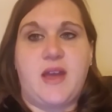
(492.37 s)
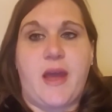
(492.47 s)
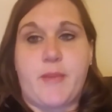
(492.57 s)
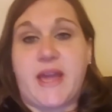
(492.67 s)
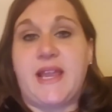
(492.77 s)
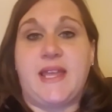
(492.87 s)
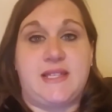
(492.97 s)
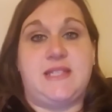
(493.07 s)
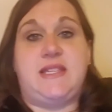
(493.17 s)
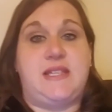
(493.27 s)
I'm not going to get
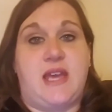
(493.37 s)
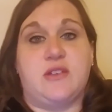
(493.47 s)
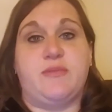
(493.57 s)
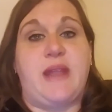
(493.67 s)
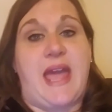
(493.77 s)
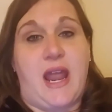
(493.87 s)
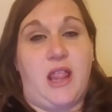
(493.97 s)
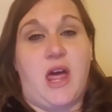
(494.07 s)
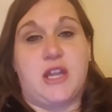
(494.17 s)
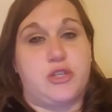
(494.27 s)
into details, but I had
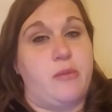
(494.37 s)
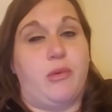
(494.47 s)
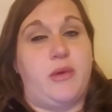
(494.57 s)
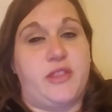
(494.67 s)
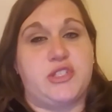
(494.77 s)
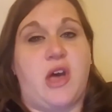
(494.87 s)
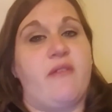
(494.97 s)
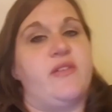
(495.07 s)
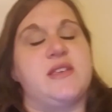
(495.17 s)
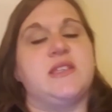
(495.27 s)
a lot of trouble with his
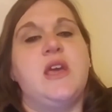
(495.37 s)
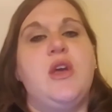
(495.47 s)
office